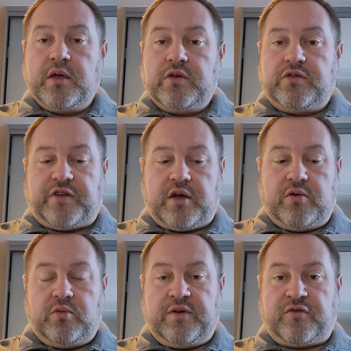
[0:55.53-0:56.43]
So
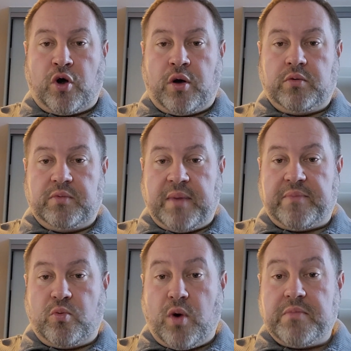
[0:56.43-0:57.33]
we've got
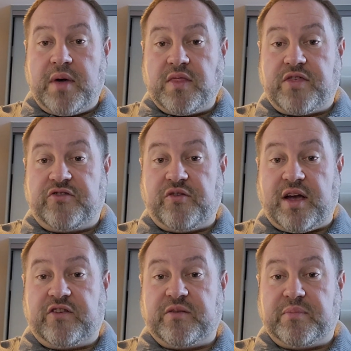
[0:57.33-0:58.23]
maybe 1 month
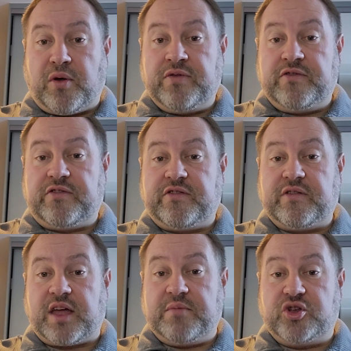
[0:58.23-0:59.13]
duration bonds.
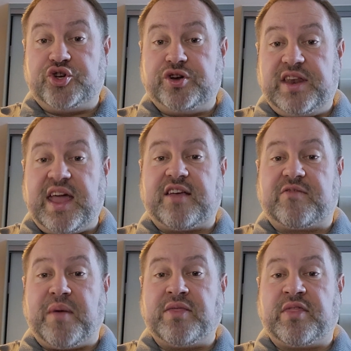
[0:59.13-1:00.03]
They're going to mature next
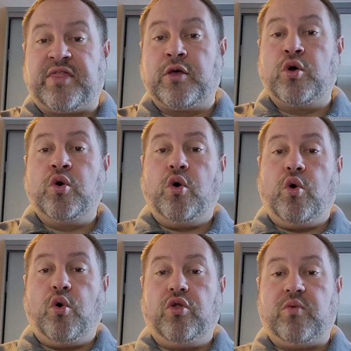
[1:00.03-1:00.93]
month,
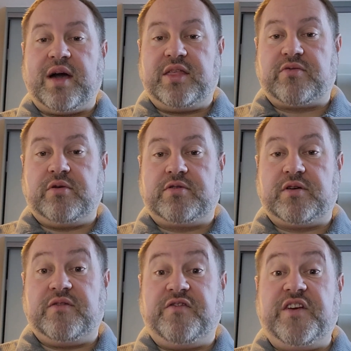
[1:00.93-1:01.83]
all the way through
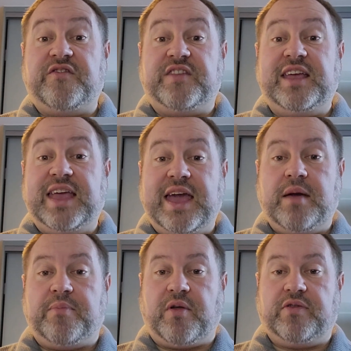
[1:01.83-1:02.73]
to 50-year
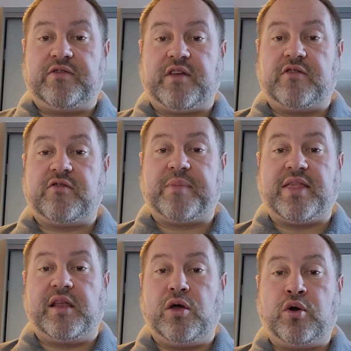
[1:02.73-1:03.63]
bonds. Those are
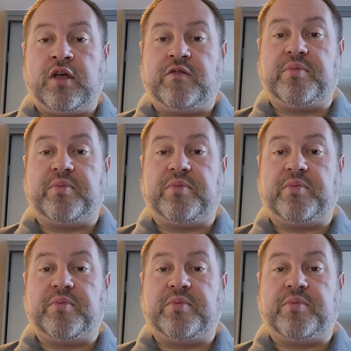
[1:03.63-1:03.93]
about the longest